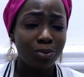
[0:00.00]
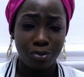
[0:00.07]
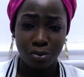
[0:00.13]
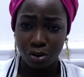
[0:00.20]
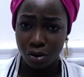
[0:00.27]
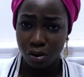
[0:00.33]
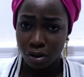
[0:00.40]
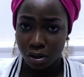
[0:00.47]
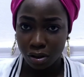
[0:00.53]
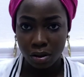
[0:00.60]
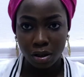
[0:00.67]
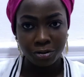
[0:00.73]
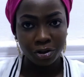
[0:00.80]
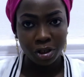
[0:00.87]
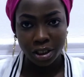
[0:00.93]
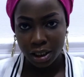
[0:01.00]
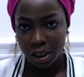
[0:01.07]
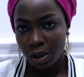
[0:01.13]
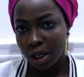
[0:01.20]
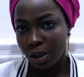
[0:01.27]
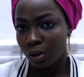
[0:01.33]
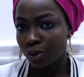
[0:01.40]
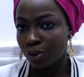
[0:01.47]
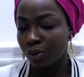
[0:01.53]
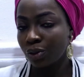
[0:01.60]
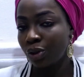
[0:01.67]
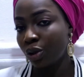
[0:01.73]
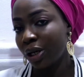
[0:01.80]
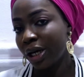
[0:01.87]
Because obviously you cannot do your